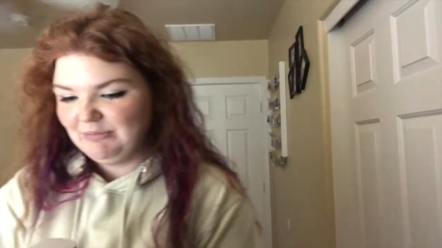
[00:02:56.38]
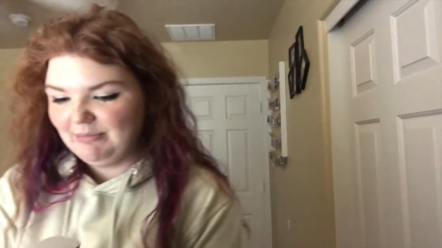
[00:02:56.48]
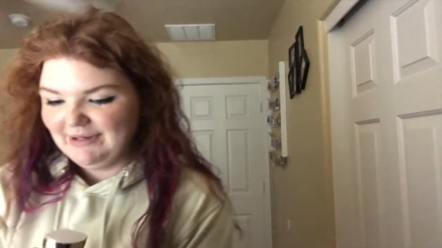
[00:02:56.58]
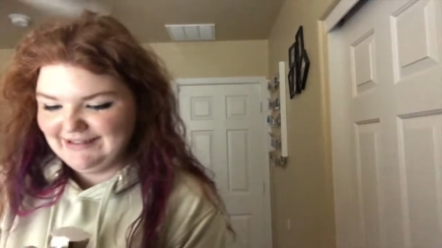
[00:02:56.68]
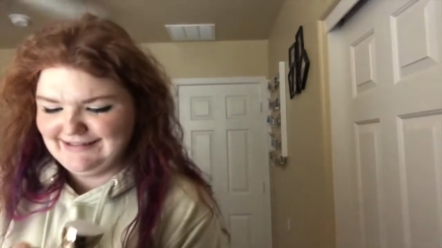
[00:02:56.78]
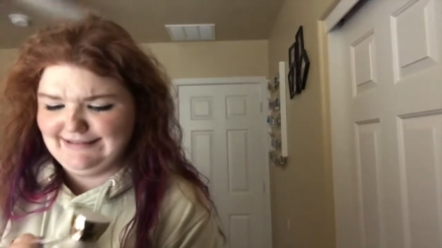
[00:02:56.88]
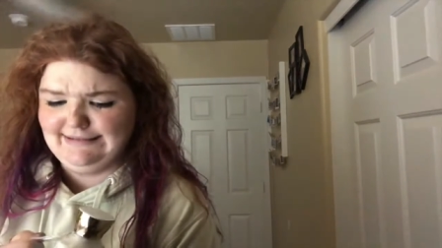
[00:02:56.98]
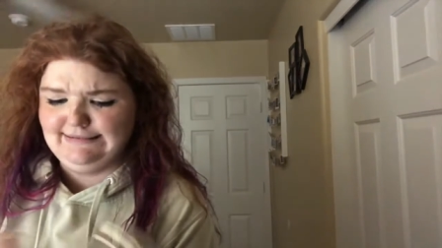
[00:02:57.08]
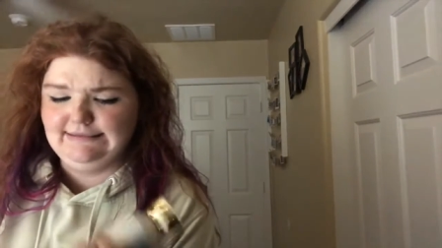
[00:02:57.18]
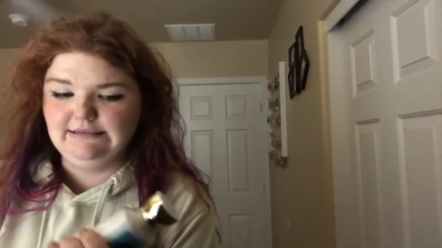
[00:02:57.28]
But,
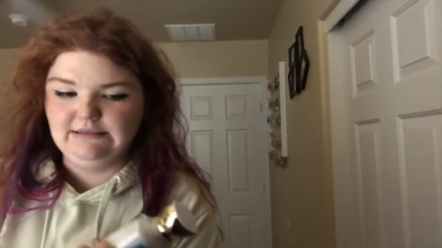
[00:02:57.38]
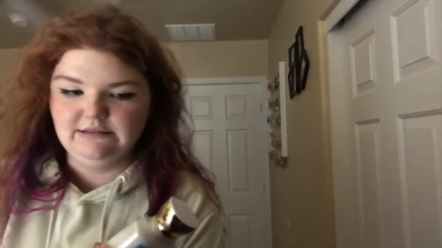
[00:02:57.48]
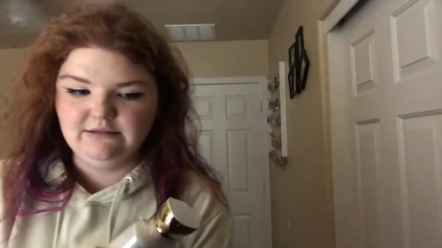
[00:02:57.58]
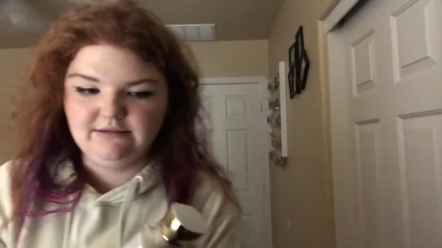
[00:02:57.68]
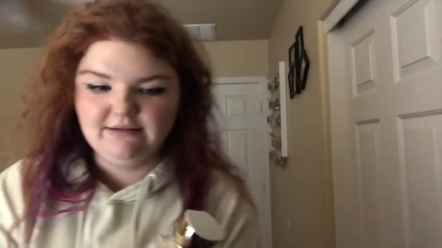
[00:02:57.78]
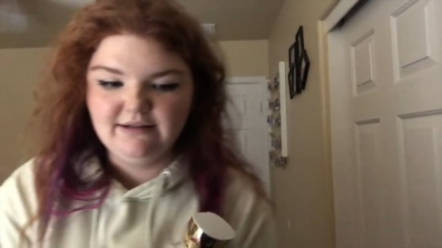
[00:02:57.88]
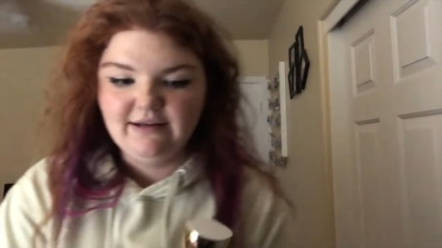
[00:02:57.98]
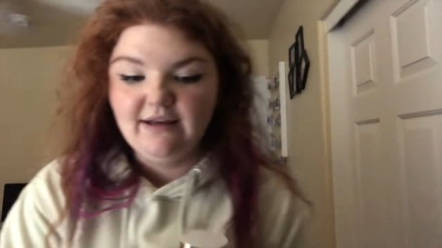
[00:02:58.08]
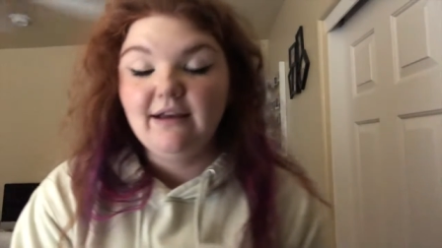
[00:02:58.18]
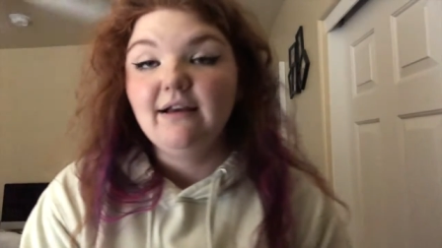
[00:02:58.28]
ugh,
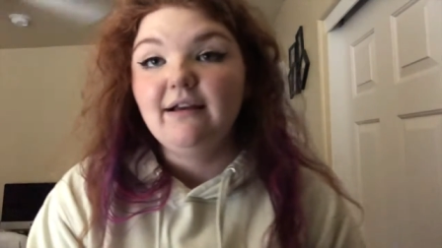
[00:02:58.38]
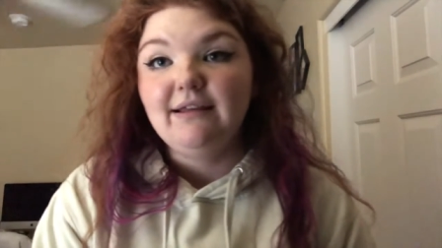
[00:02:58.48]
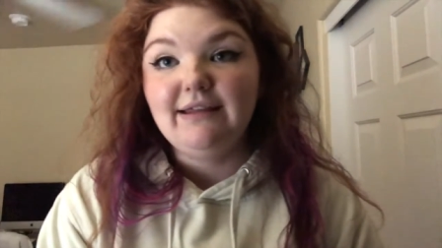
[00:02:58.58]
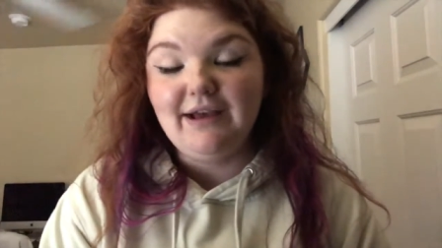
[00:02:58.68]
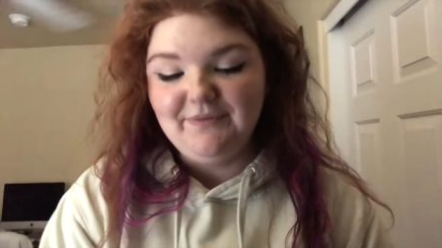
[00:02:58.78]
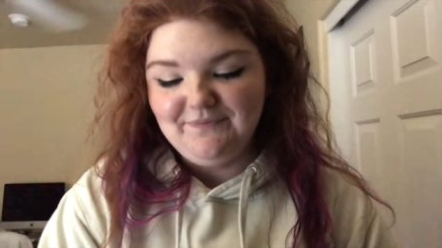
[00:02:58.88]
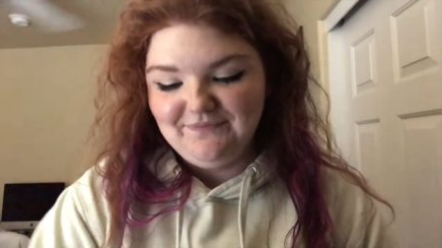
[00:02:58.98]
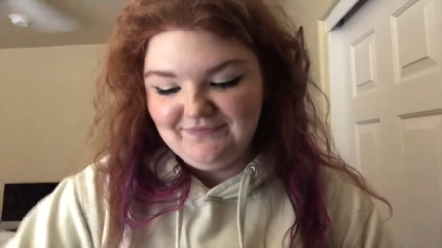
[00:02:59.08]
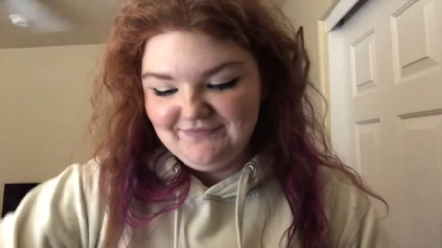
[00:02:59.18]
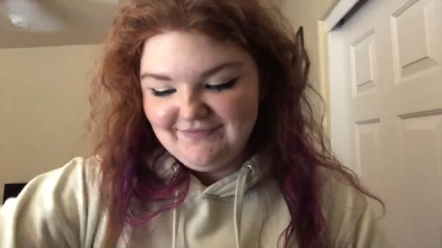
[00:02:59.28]
yeah.
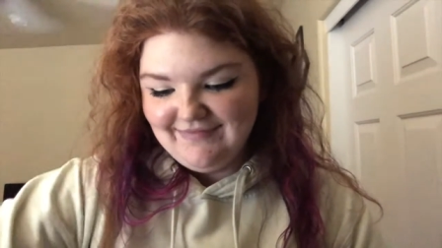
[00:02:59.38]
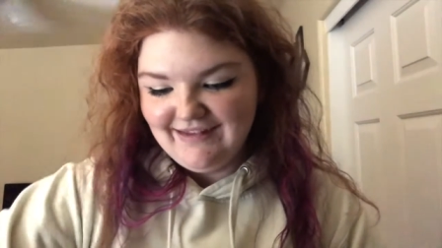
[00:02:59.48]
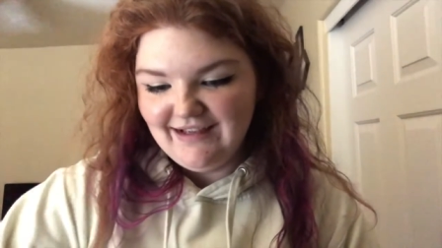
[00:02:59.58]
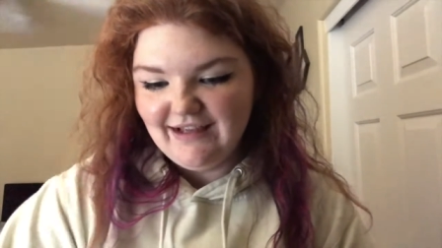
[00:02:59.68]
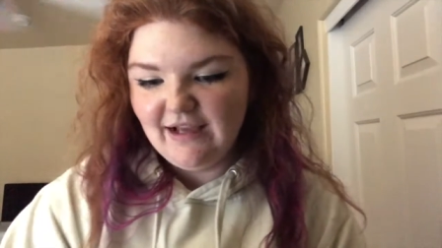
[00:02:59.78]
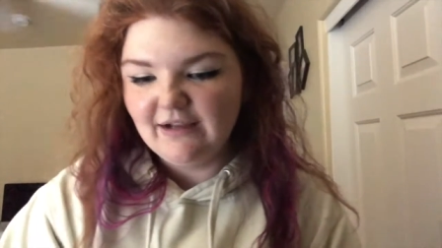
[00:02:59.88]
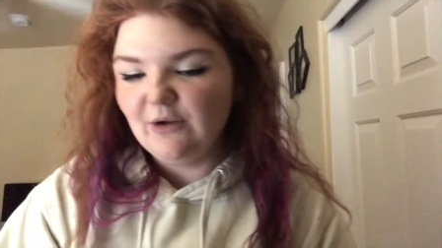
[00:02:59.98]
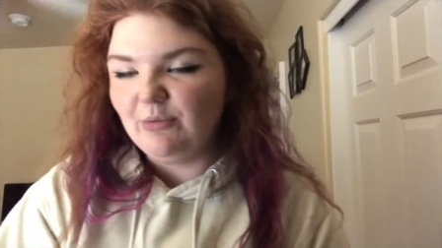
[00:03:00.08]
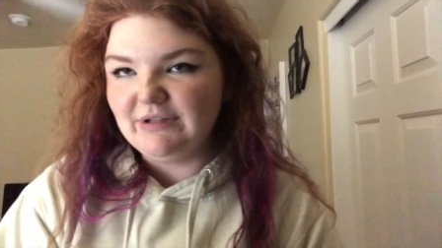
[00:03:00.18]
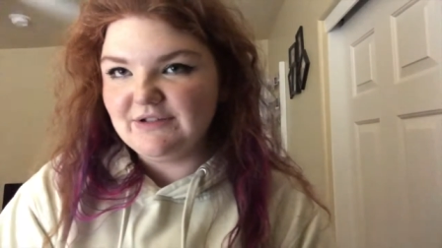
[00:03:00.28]
I
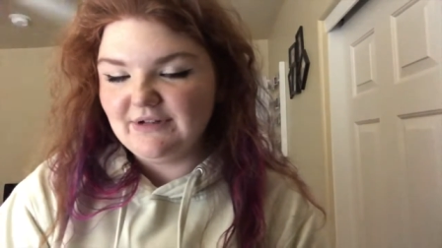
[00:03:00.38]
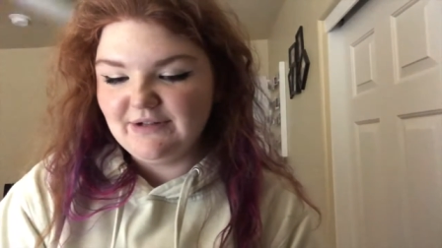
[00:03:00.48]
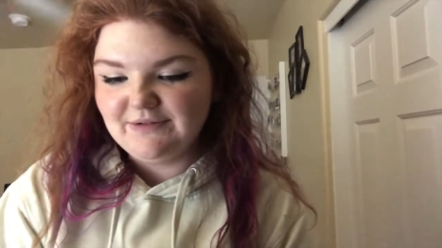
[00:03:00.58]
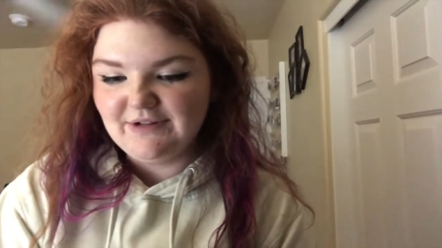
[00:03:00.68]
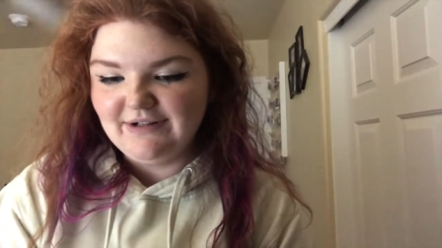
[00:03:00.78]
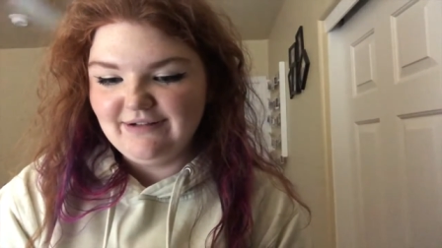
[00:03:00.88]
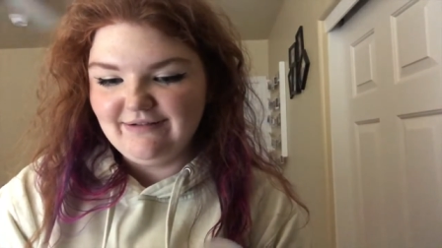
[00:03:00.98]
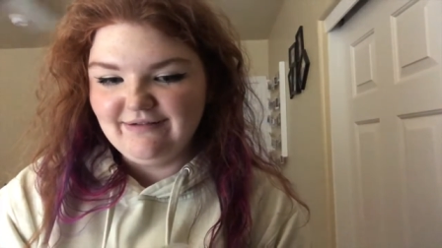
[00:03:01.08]
gotta open this right now, sorry.